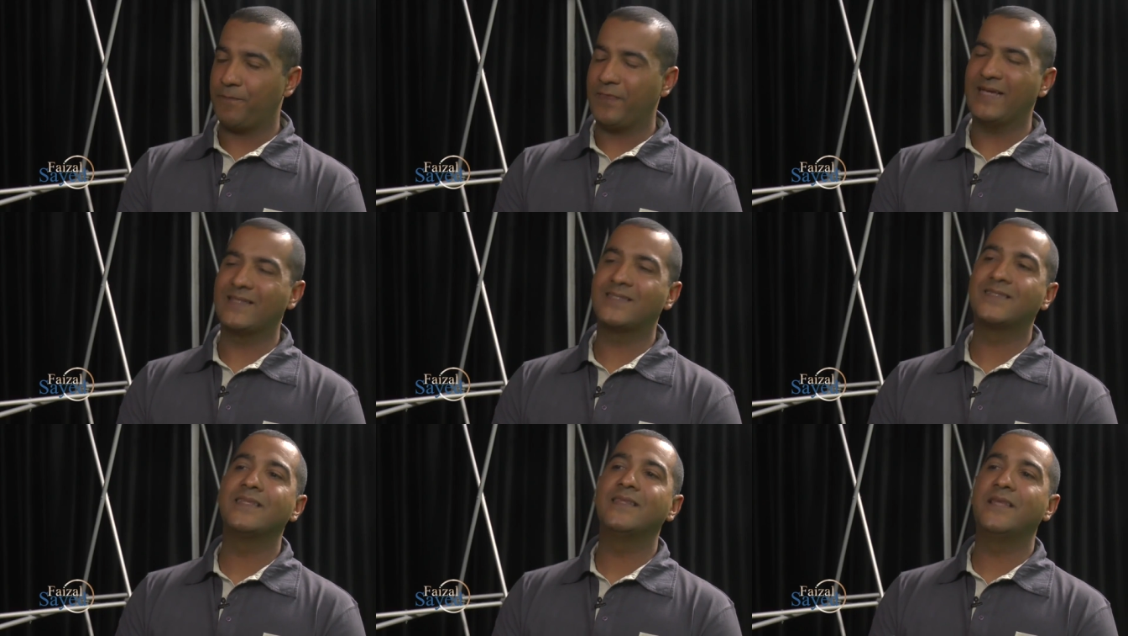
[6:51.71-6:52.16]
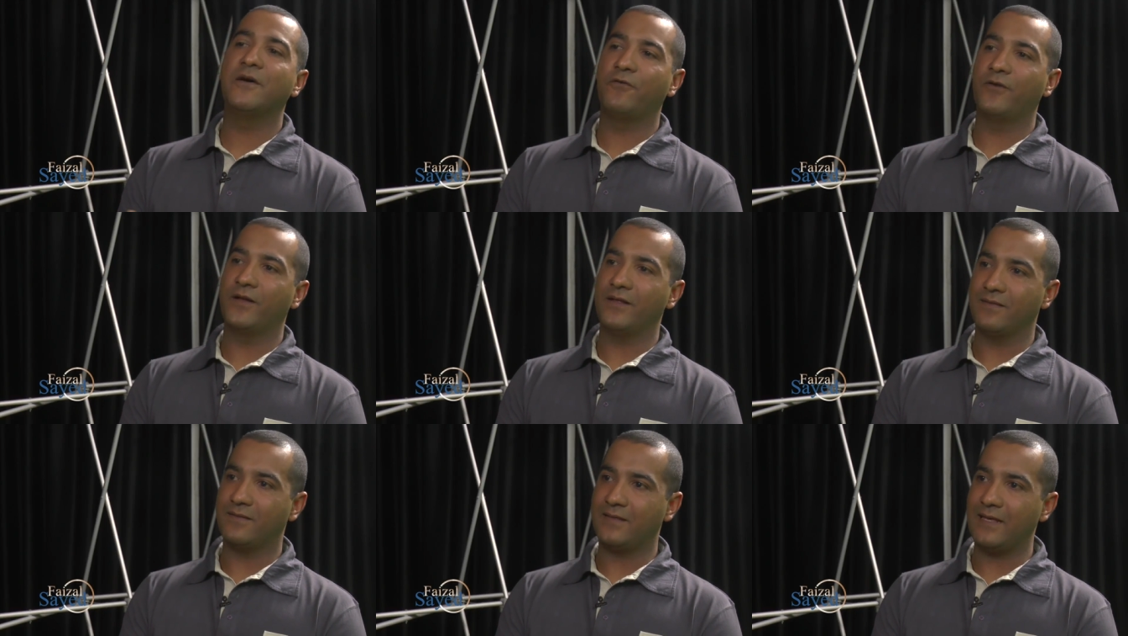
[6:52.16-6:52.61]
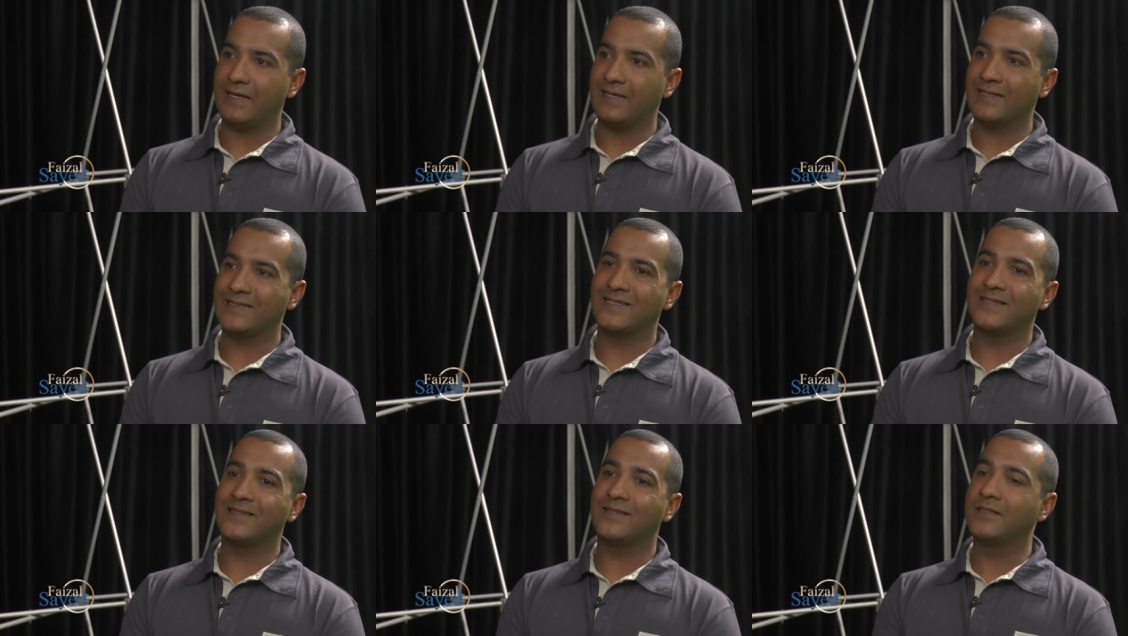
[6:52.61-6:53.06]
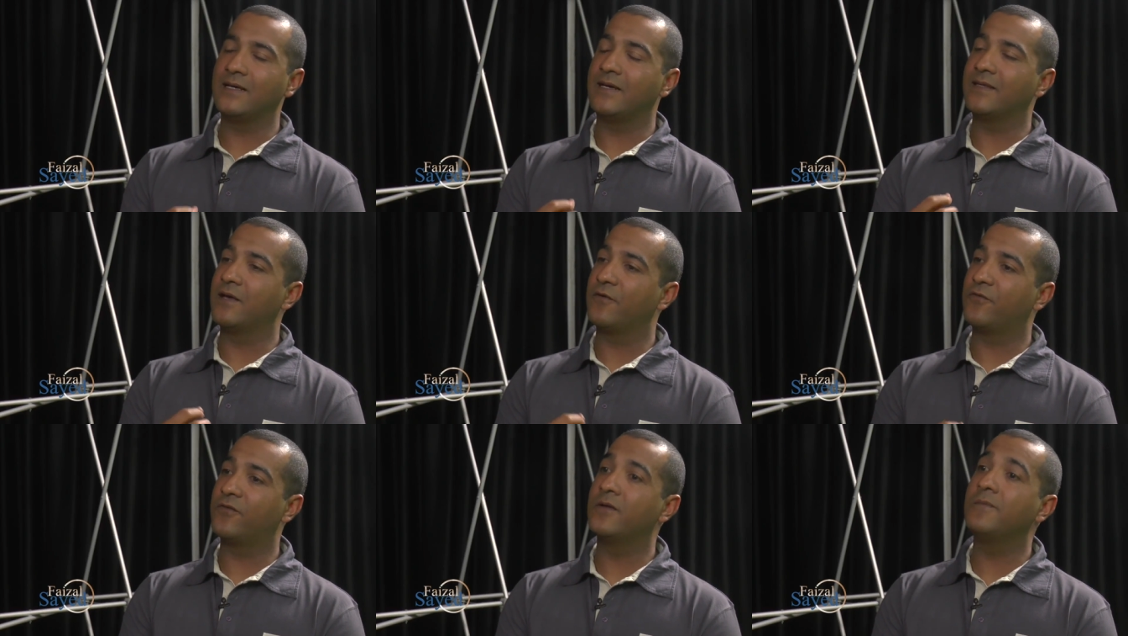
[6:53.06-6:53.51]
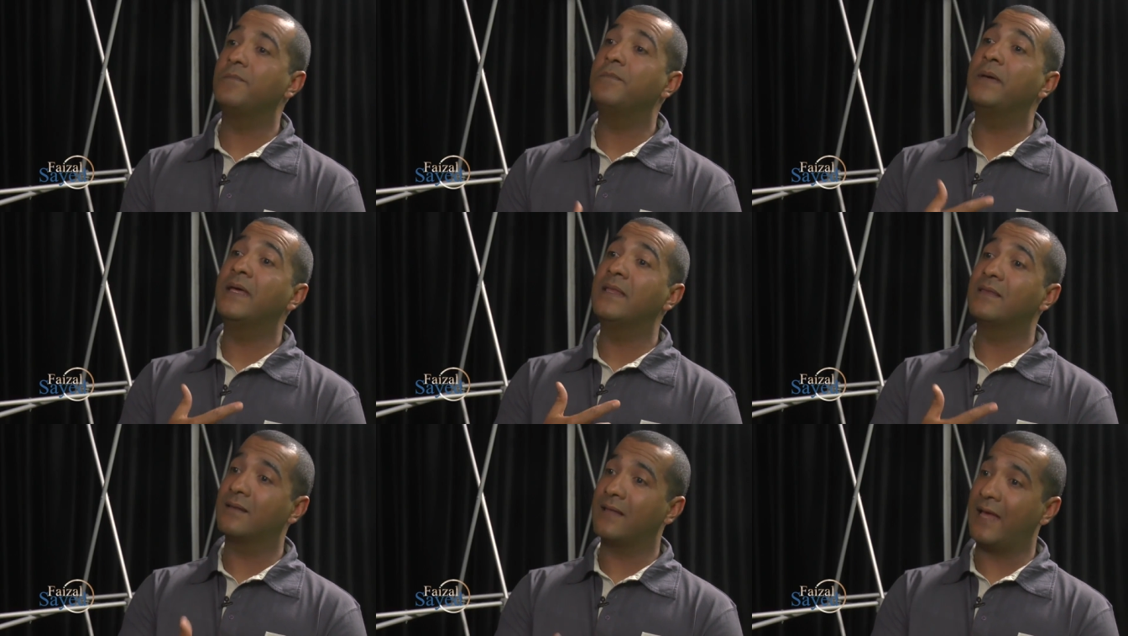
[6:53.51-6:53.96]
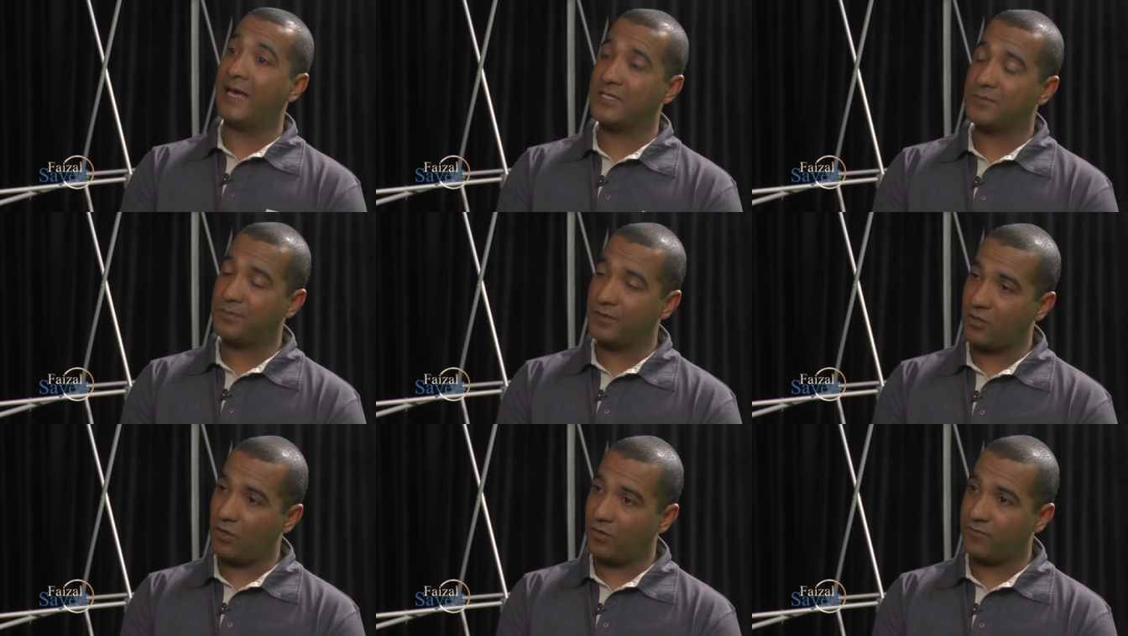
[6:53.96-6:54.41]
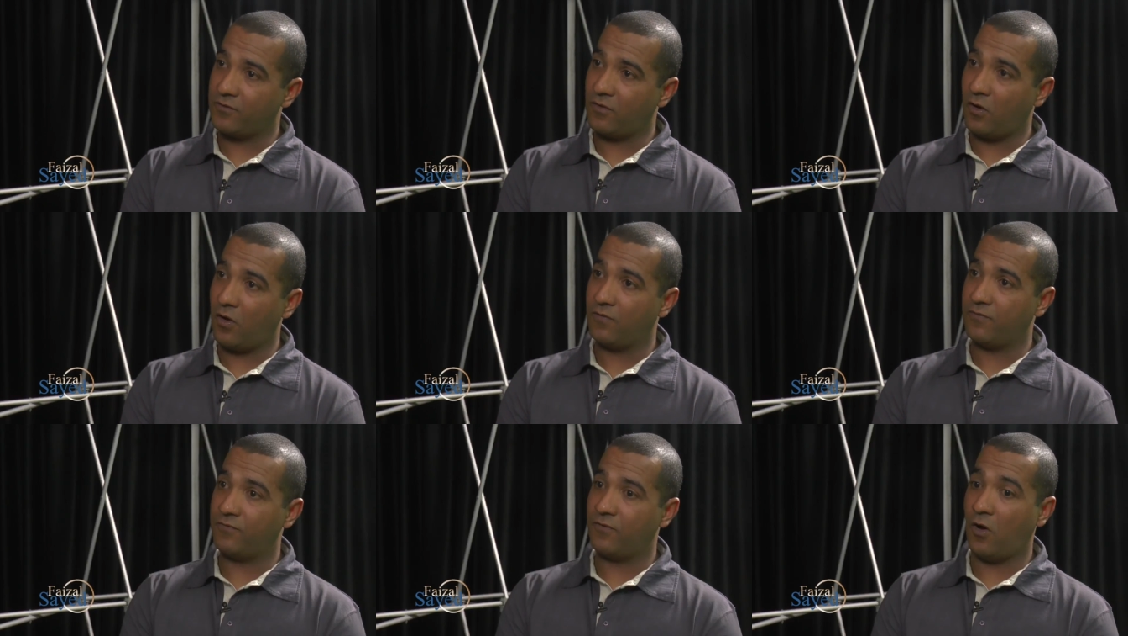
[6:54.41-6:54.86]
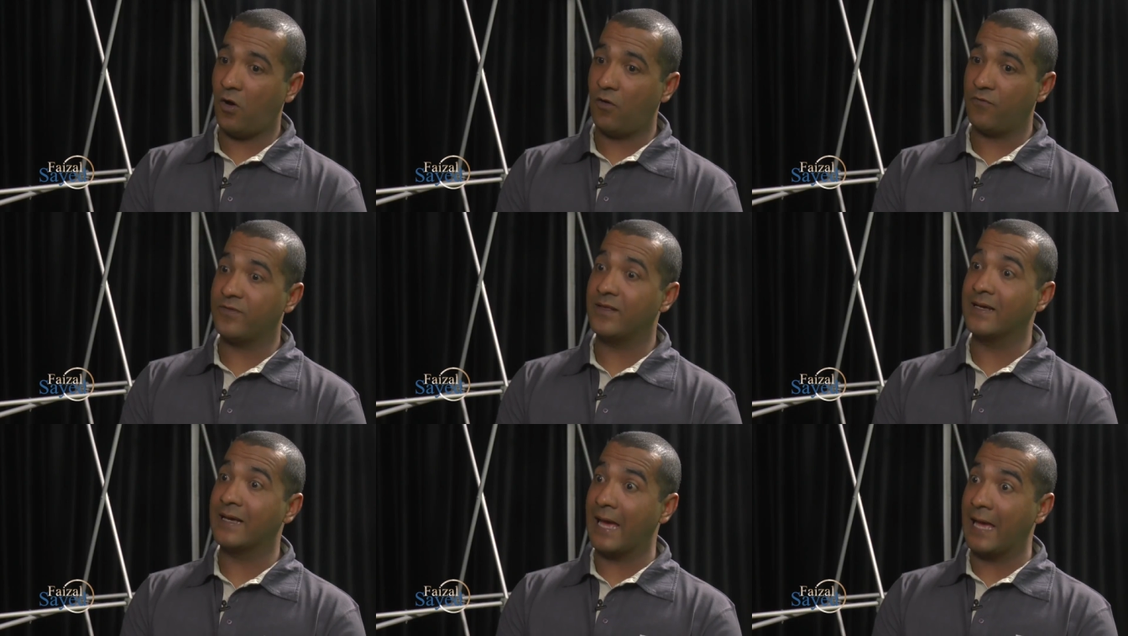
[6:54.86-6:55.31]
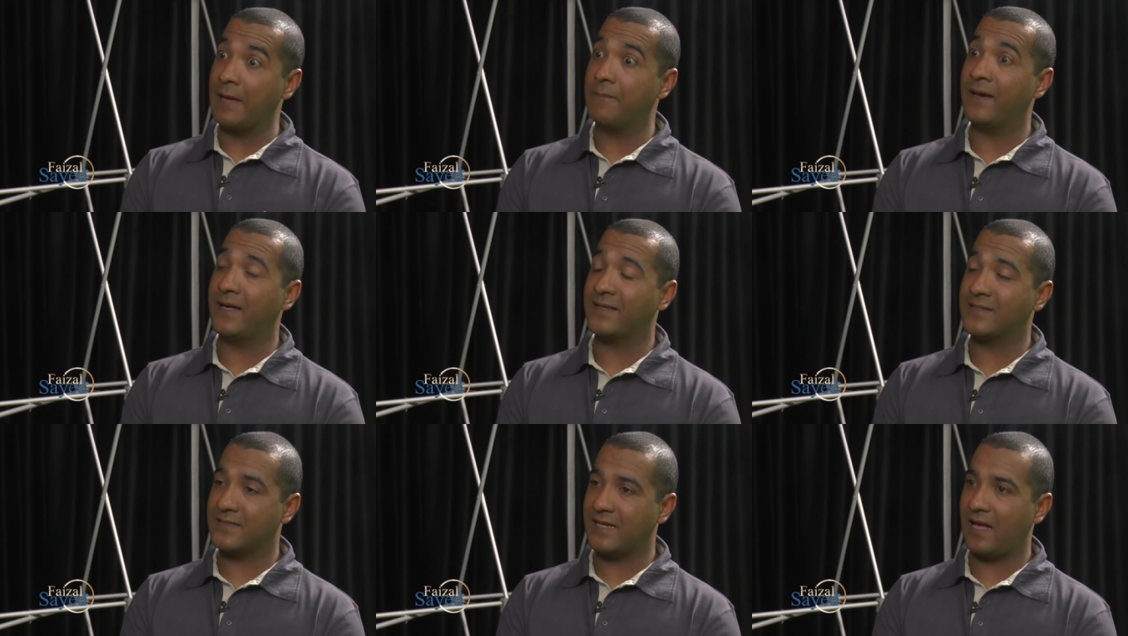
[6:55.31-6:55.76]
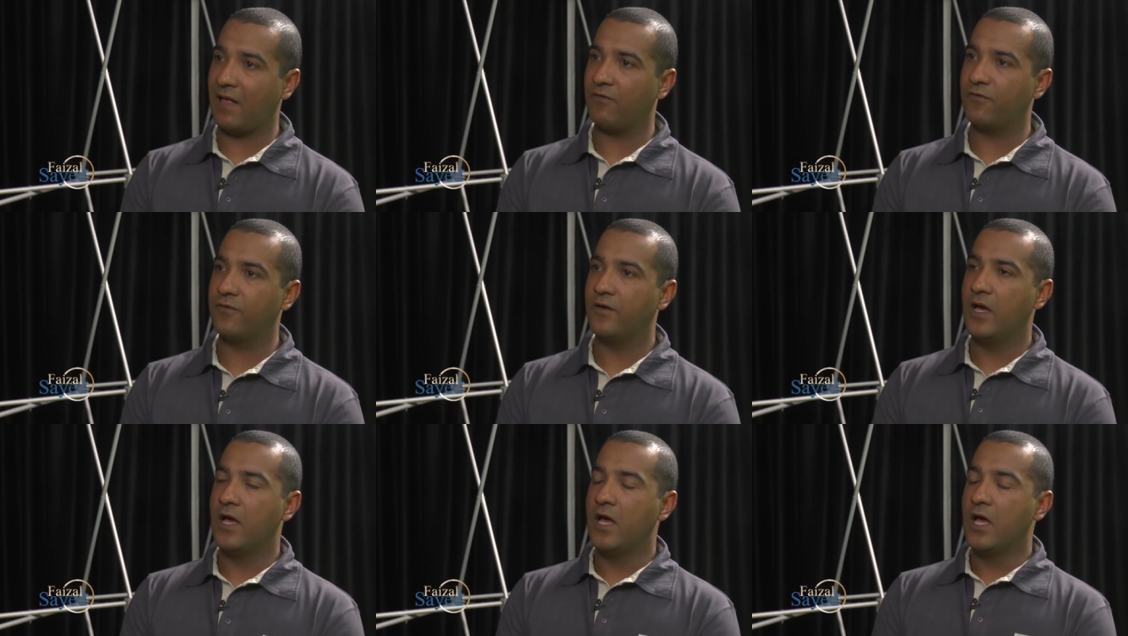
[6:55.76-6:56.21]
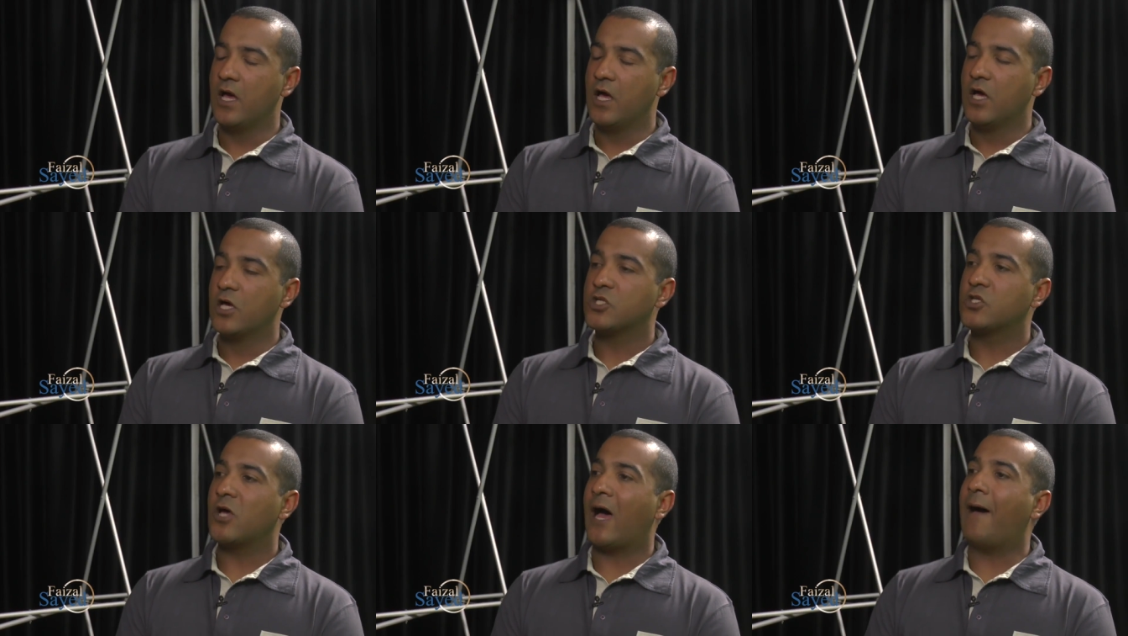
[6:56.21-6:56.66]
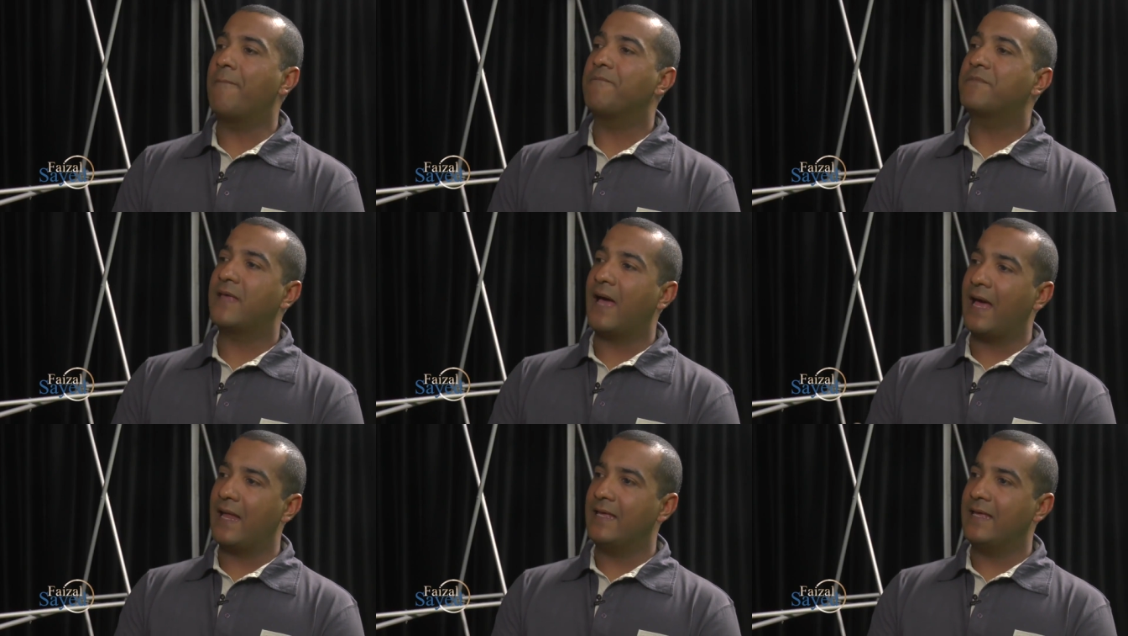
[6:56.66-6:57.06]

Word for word: That's a different thing. It's a different mental aspect of the game itself. So I'm